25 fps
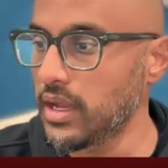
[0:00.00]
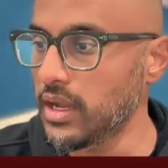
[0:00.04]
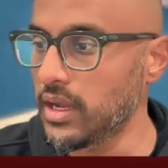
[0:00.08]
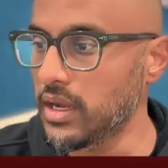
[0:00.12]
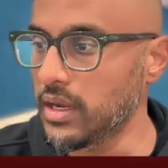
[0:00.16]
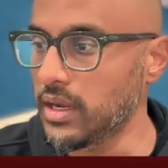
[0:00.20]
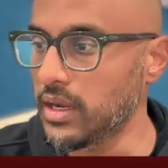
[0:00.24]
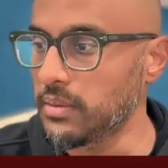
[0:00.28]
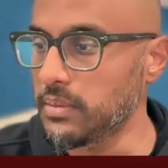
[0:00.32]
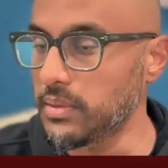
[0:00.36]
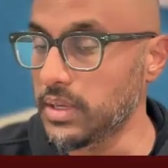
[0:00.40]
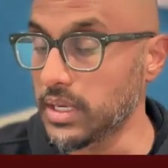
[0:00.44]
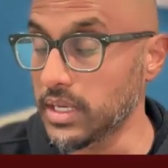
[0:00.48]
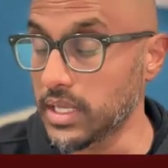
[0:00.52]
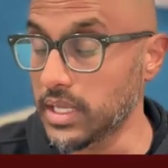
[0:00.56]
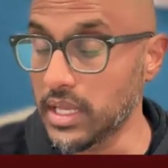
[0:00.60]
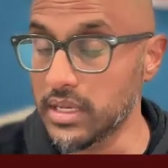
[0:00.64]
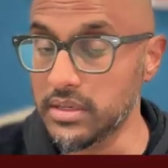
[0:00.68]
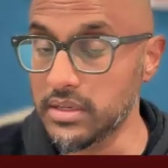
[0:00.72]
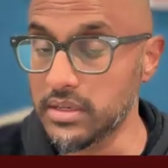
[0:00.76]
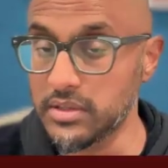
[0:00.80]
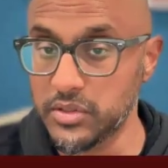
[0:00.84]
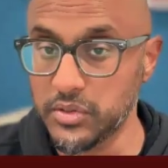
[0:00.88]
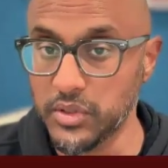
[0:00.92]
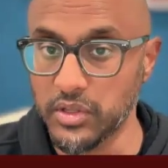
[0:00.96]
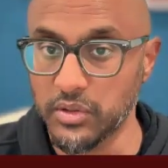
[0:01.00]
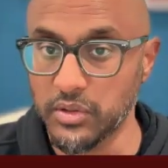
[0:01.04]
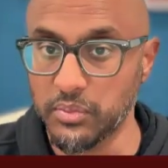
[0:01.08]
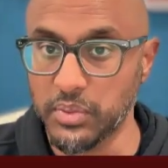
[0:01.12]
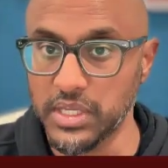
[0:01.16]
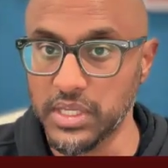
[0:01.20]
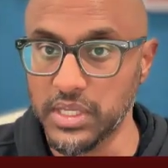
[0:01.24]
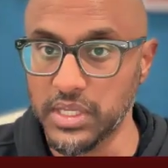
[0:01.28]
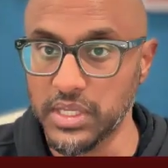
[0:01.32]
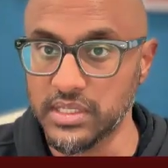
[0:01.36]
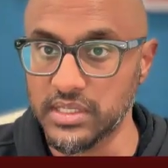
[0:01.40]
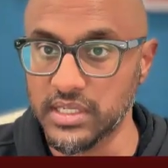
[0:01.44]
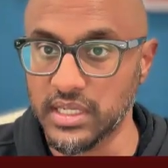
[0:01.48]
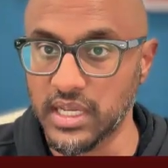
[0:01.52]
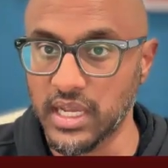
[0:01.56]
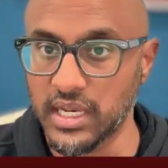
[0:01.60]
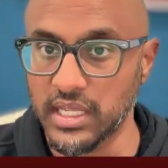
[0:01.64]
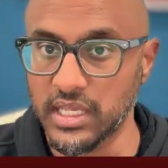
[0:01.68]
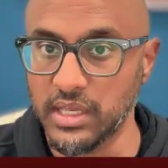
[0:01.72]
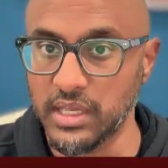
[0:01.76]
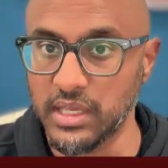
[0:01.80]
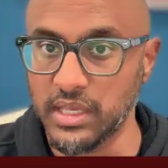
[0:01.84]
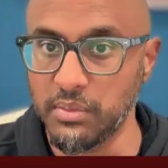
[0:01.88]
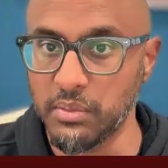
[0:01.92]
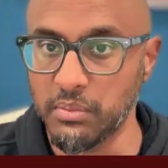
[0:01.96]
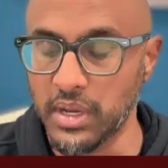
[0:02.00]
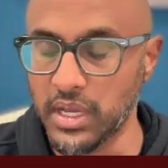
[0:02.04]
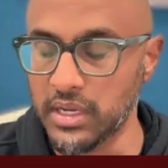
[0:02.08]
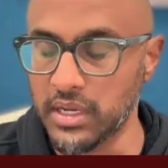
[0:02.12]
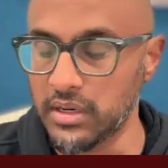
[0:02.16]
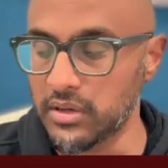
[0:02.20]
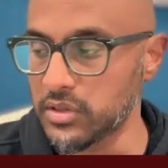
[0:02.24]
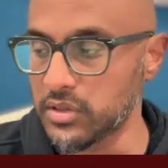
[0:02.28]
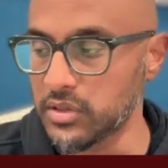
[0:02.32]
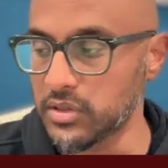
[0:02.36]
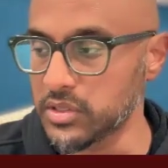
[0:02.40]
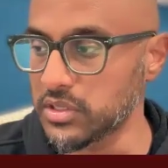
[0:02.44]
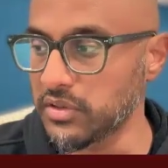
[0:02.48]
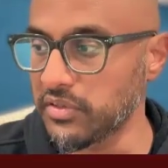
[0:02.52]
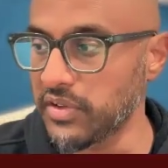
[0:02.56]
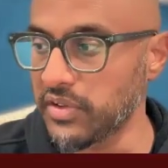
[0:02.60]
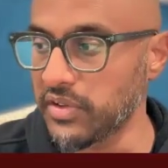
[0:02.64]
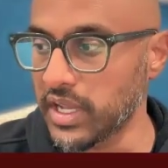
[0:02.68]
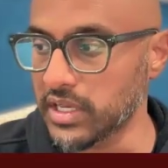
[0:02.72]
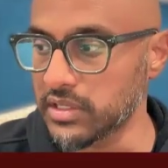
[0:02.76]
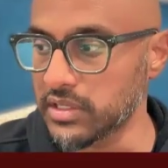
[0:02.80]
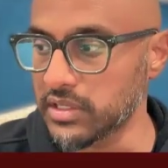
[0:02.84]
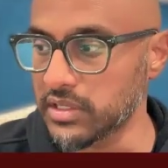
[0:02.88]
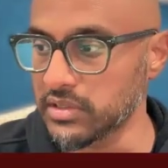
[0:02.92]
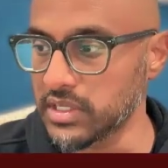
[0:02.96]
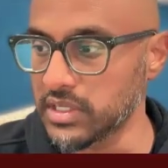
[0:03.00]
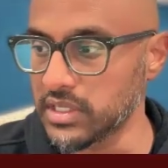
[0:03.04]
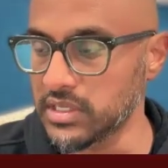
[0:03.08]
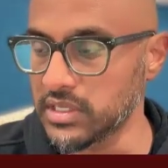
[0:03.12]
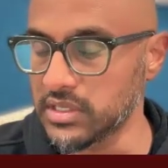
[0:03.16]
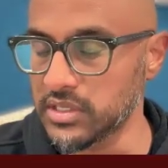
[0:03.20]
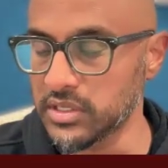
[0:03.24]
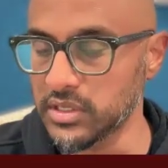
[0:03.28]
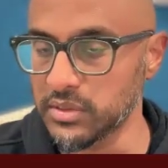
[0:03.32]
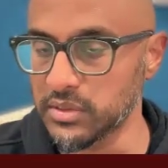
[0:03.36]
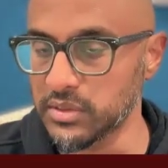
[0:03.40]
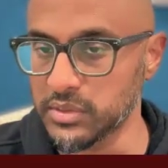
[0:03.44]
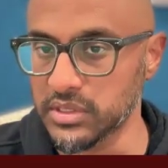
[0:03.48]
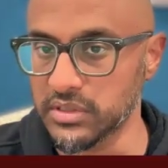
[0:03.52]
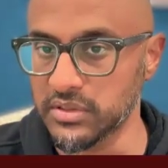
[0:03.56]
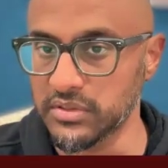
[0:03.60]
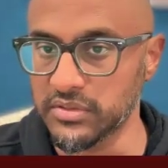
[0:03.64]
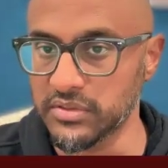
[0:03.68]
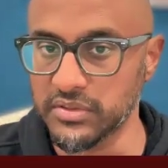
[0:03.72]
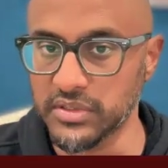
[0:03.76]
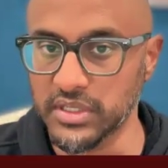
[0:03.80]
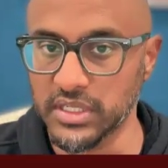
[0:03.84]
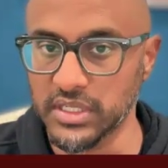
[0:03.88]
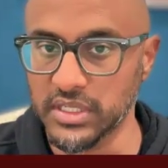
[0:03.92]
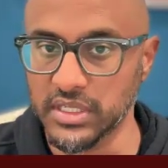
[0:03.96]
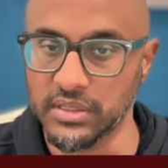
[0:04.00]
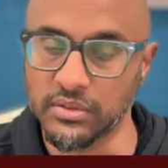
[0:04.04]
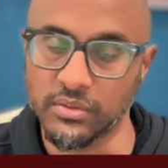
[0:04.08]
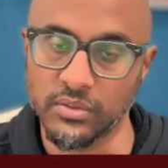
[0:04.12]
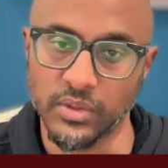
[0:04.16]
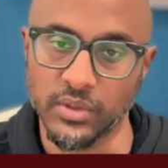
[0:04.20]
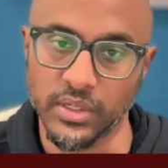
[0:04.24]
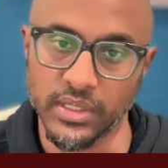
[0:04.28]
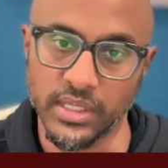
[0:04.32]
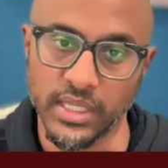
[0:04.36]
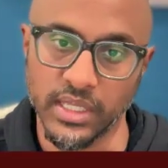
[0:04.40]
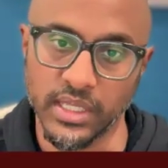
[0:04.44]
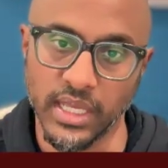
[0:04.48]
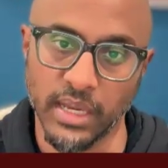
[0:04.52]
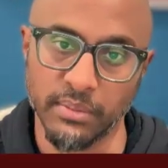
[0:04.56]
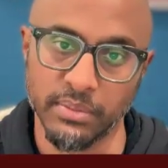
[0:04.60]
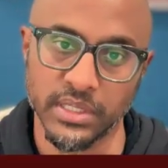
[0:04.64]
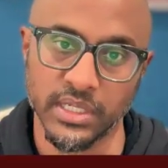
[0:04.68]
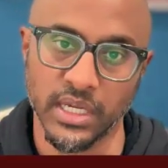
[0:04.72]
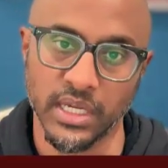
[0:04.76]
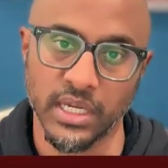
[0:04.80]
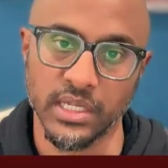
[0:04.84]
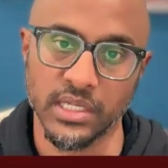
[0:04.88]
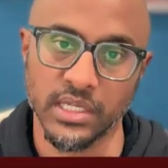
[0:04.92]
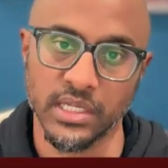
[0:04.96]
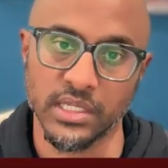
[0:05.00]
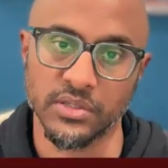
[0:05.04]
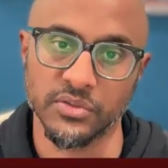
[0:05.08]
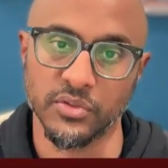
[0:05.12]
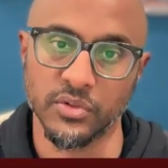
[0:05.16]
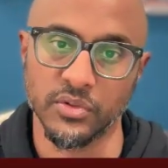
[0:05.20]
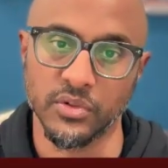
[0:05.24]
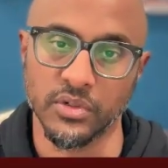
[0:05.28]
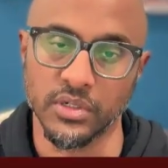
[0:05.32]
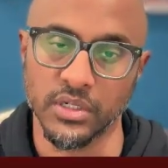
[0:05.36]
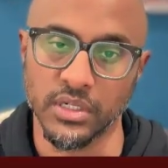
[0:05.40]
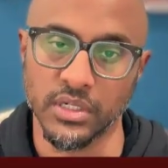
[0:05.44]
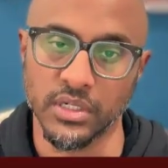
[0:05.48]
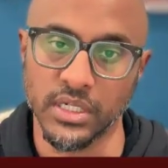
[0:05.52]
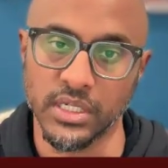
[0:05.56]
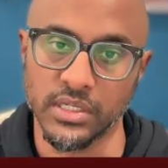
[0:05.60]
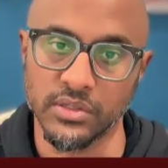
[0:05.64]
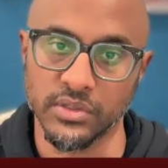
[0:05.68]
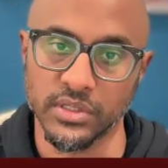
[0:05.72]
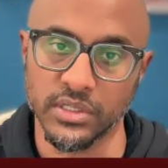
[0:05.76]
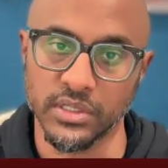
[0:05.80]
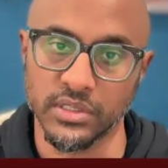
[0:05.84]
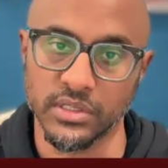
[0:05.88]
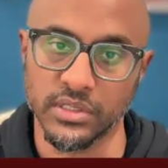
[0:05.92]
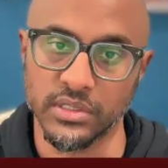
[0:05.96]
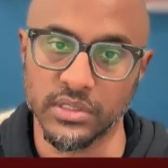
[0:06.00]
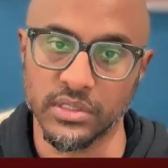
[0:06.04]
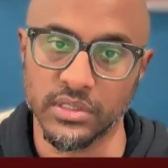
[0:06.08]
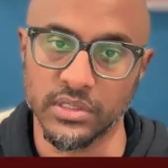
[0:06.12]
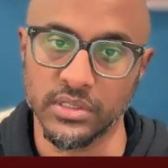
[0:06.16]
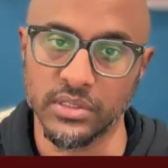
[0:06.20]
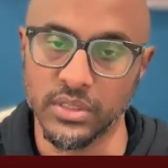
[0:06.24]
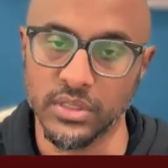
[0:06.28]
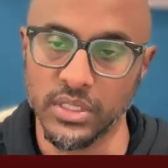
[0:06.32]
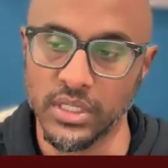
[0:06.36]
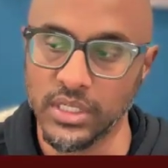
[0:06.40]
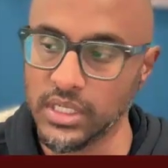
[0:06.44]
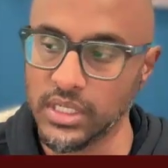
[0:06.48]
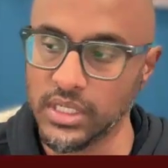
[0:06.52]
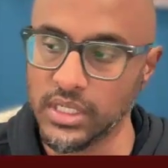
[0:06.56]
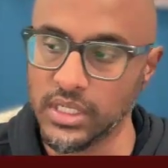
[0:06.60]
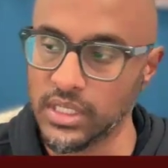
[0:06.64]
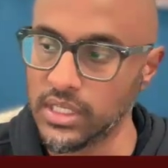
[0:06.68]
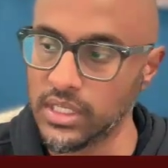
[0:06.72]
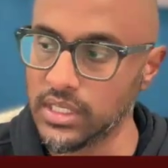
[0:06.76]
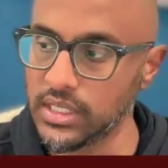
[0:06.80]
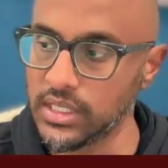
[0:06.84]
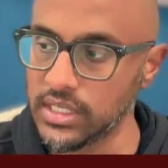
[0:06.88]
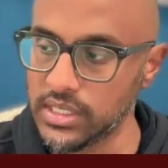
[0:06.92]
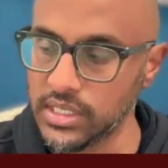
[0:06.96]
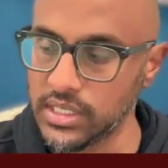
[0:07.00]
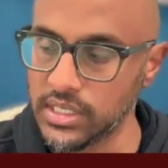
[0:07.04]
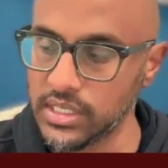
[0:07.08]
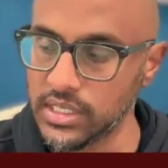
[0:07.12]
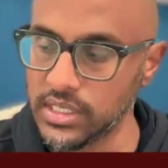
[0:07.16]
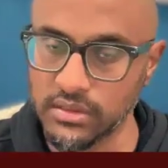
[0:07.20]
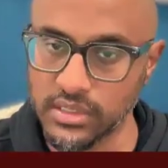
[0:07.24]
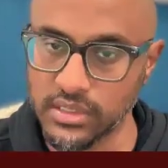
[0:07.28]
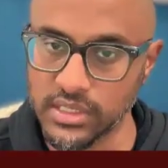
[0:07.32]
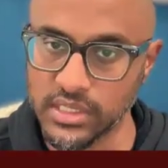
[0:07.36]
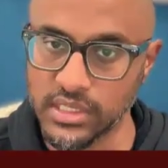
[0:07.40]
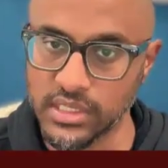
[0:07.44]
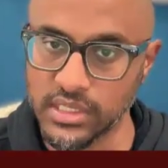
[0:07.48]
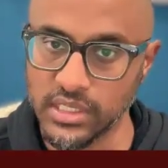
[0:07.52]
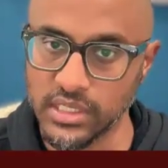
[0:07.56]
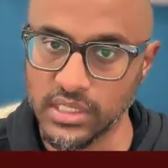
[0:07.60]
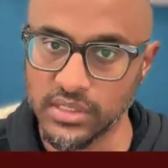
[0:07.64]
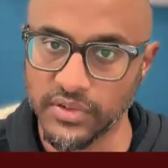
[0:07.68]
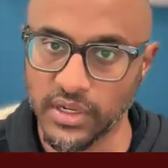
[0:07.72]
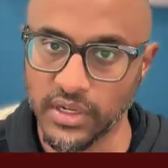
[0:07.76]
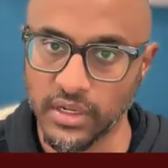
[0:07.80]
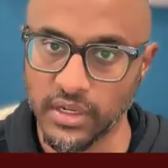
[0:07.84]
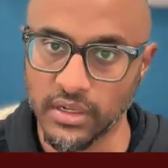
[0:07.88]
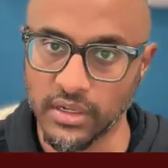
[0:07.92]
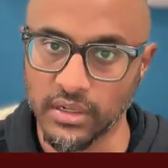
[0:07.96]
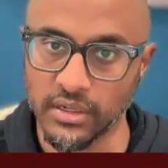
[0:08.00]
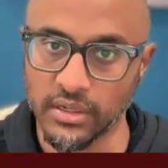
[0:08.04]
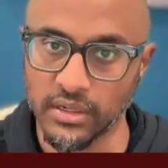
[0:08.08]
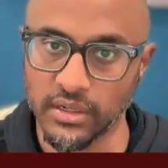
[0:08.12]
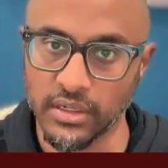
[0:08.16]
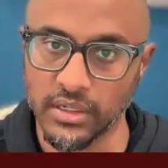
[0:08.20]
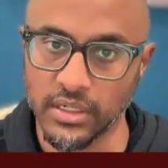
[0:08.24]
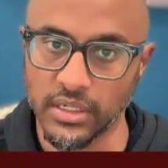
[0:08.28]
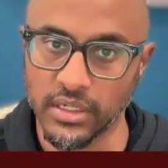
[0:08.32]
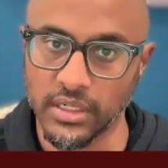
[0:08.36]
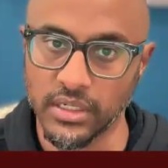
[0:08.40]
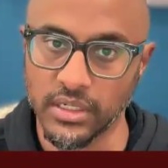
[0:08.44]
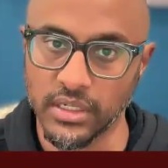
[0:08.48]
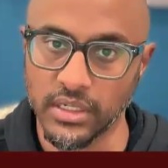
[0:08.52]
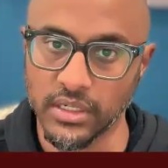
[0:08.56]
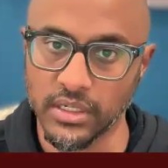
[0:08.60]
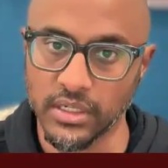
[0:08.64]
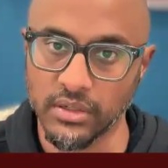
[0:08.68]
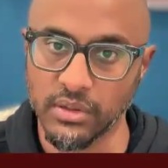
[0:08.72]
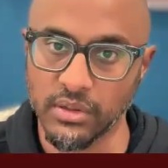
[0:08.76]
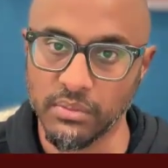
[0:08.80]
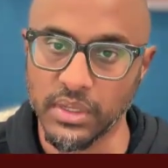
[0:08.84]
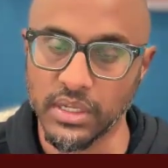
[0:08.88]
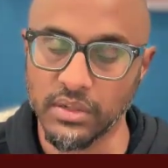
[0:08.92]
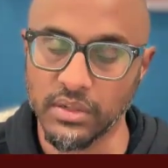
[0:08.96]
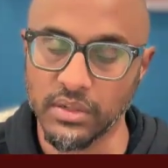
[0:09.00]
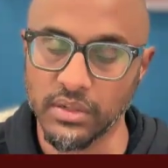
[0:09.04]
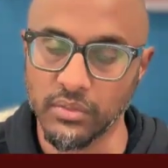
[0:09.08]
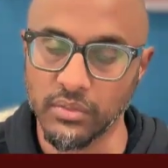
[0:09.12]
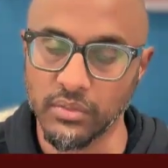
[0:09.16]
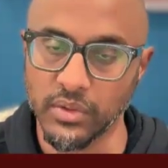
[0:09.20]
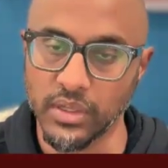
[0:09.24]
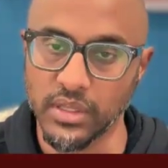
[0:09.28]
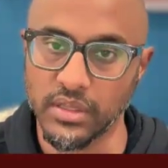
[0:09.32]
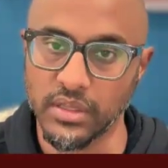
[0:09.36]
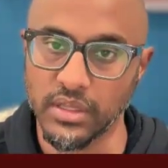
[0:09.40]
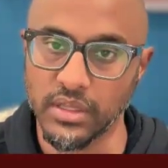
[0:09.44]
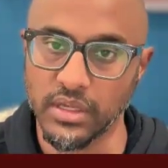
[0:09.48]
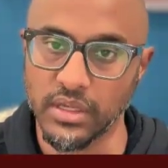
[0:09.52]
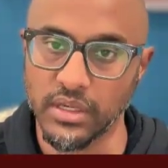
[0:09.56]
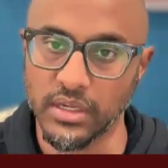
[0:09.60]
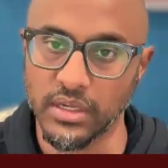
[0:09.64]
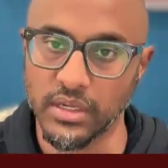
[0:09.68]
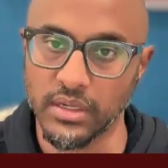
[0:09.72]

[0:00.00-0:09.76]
again, 2 other places to kind of keep in mind and also to factor in terms of what the appetite is for Israel to continue the ceasefire agreement with